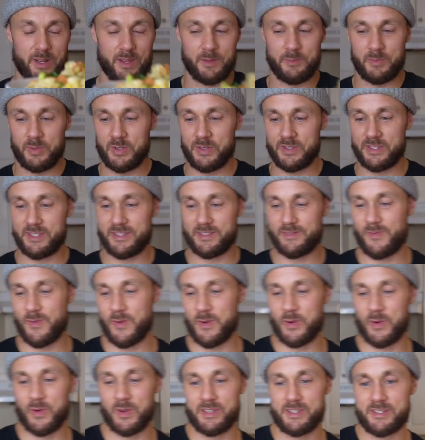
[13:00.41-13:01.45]
of the bowls is for
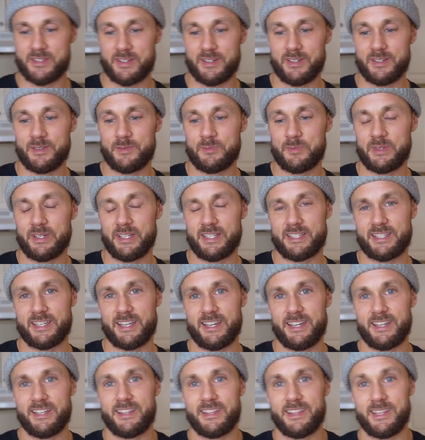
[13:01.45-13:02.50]
Crystal, but
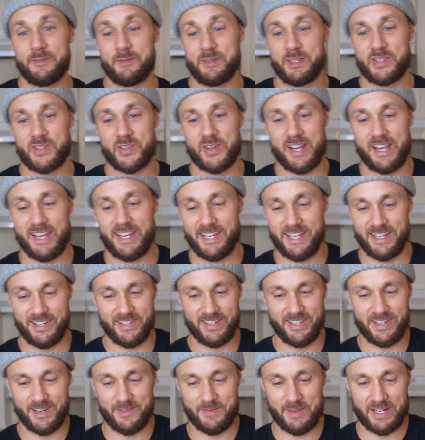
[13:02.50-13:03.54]
let me try it out
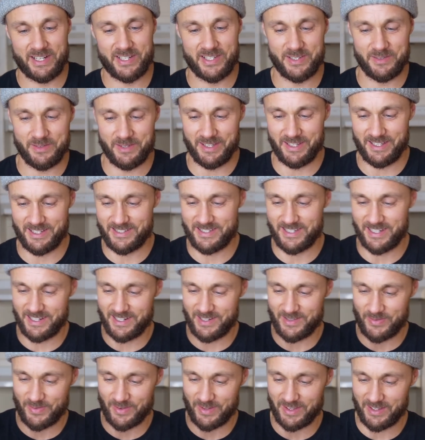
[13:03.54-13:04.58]
here. I'm actually really excited
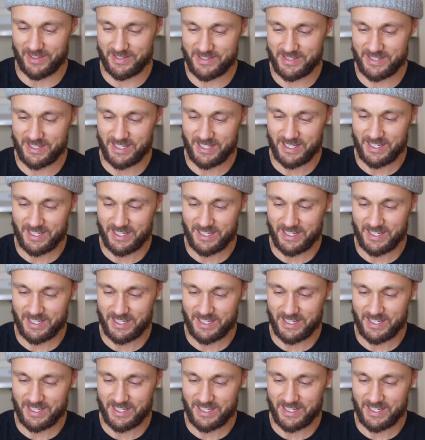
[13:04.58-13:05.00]
for this.